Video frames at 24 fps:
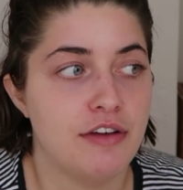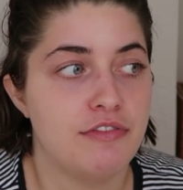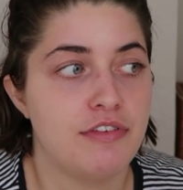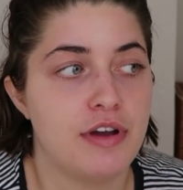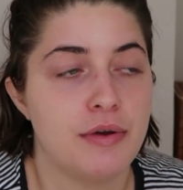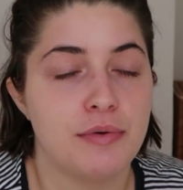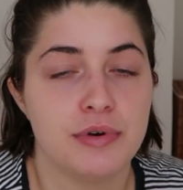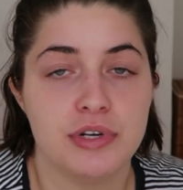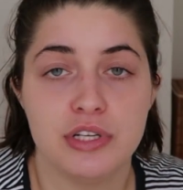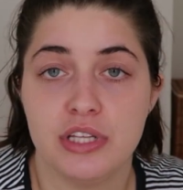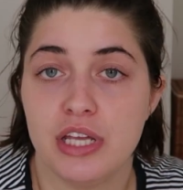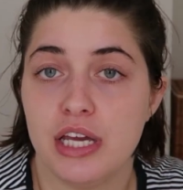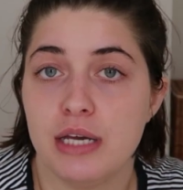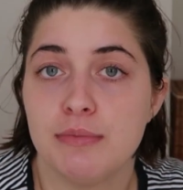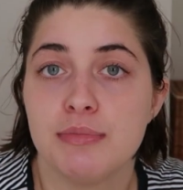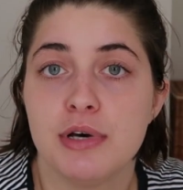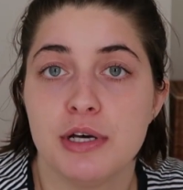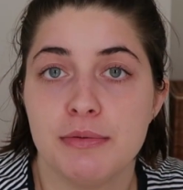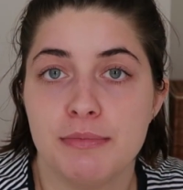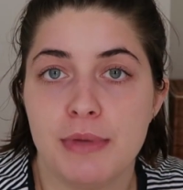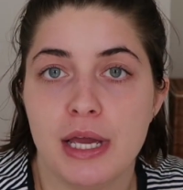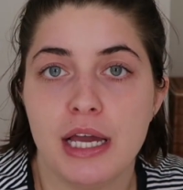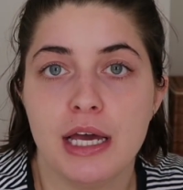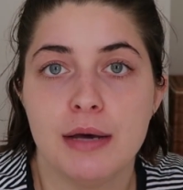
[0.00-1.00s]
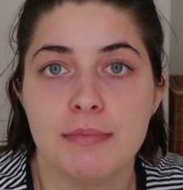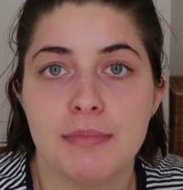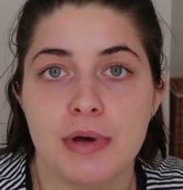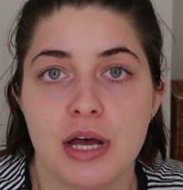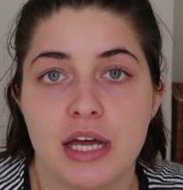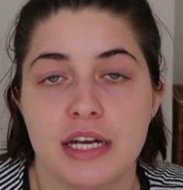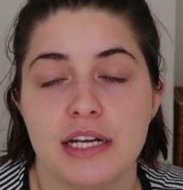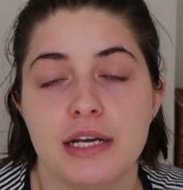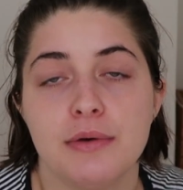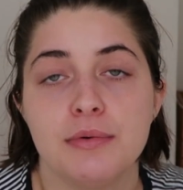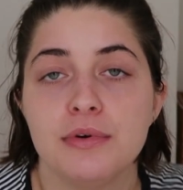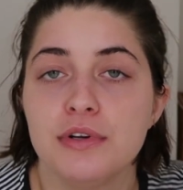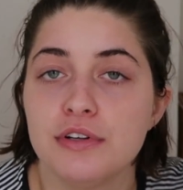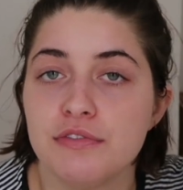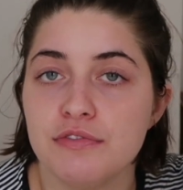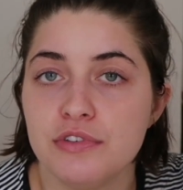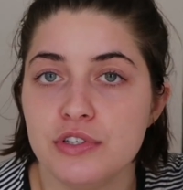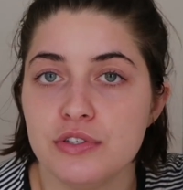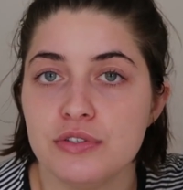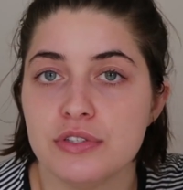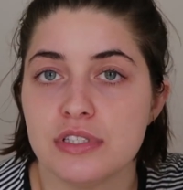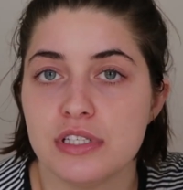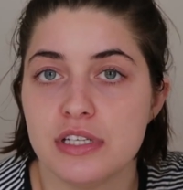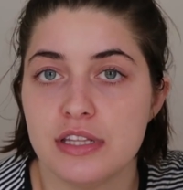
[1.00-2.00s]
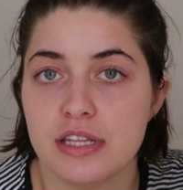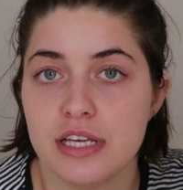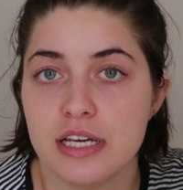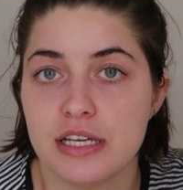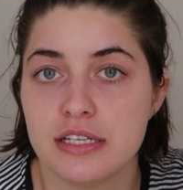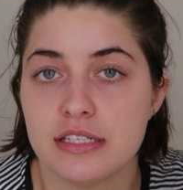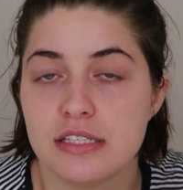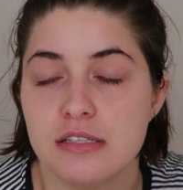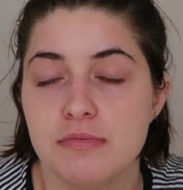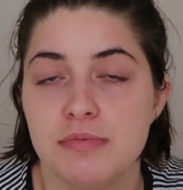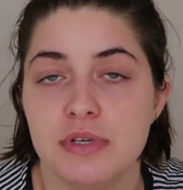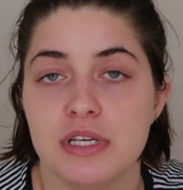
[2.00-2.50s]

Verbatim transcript: if I were to like put makeup on, I would have used this,